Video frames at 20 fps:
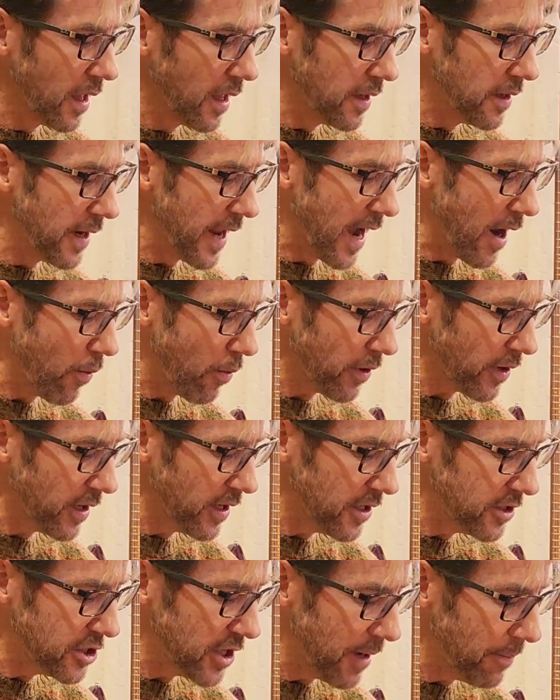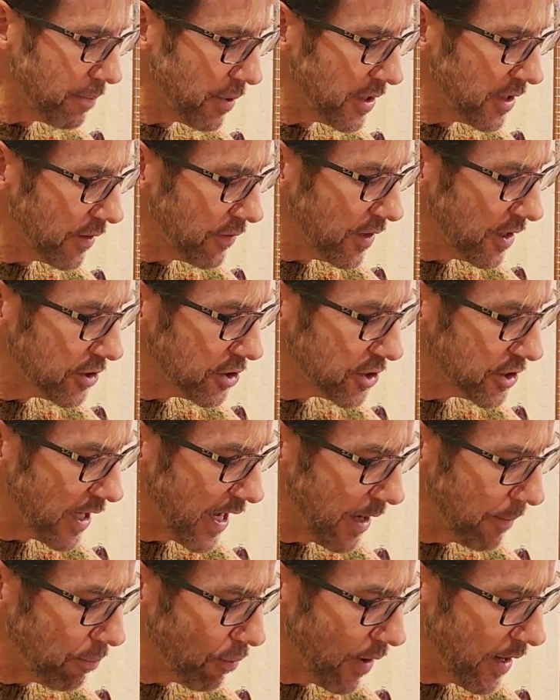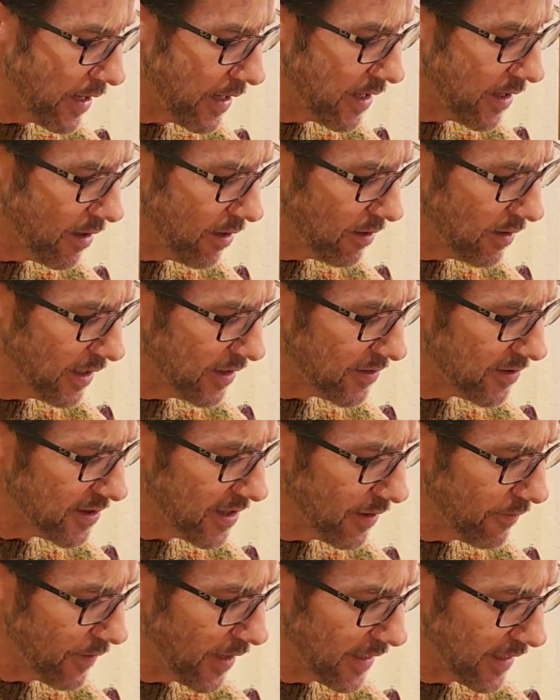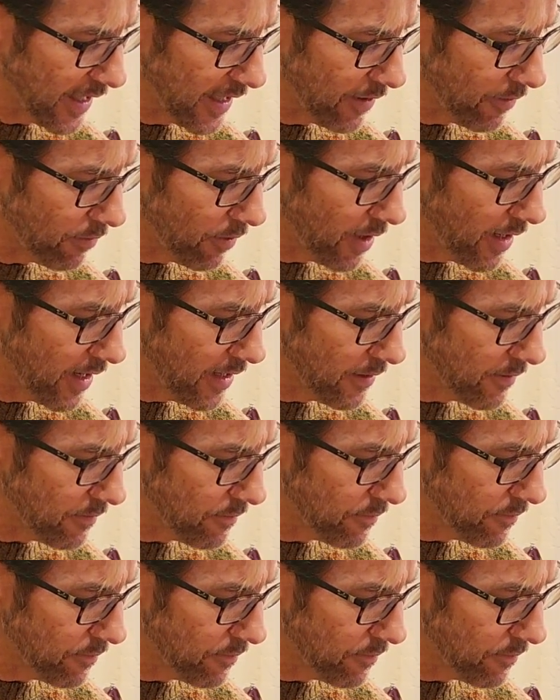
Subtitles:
Now we're going to jump into this shape right here. Let's see if I get it right.